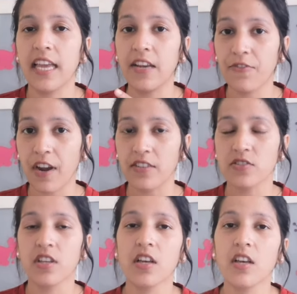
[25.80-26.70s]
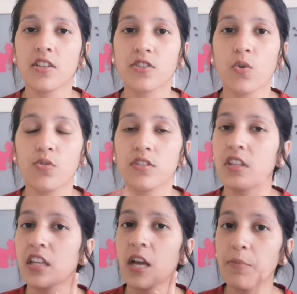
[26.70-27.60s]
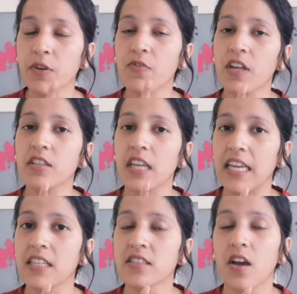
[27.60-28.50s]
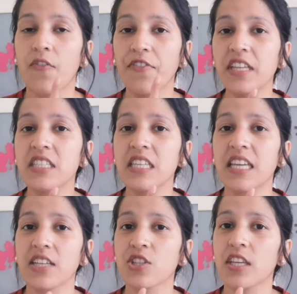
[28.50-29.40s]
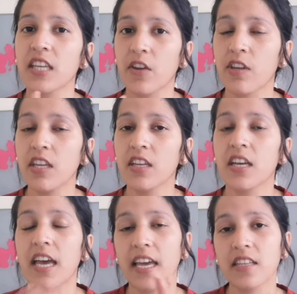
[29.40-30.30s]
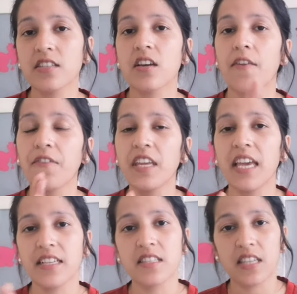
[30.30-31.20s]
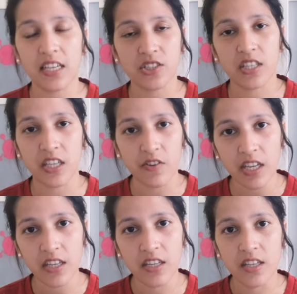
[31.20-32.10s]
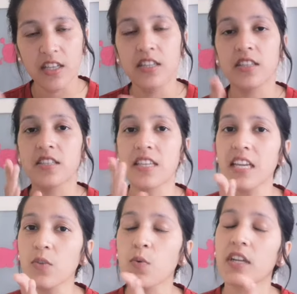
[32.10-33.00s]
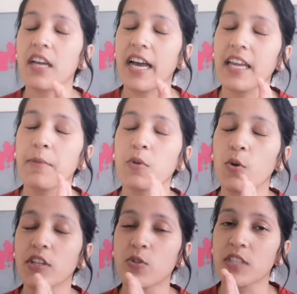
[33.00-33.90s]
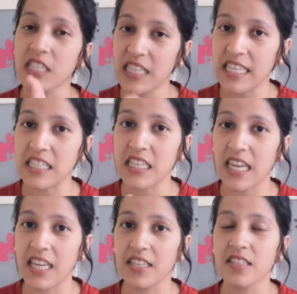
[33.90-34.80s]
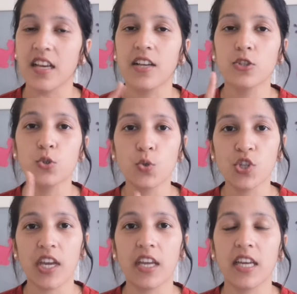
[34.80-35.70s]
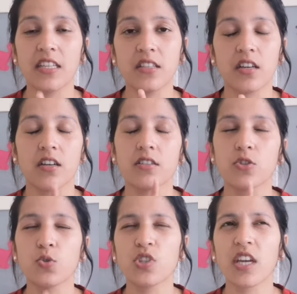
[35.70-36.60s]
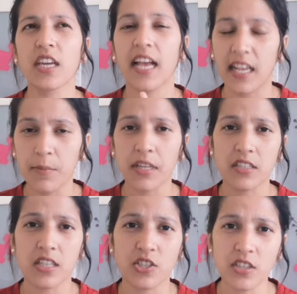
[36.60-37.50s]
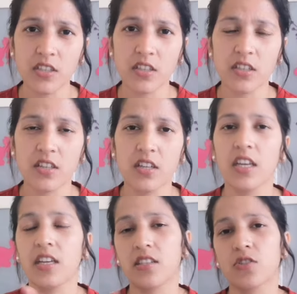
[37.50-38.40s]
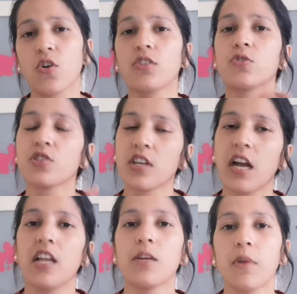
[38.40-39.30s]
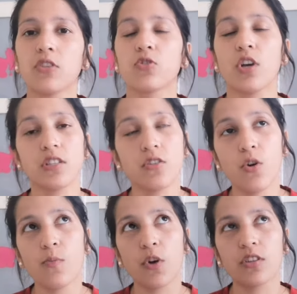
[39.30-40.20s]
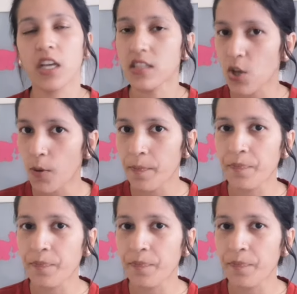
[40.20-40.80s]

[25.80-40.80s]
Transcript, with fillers: in France. So the number one is VT Cash and Carry and VS Cash and Carry the second one I am going to suggest is Sujay in uh, Sujay Alimentation. It is called Sujay Alimentation. montasio.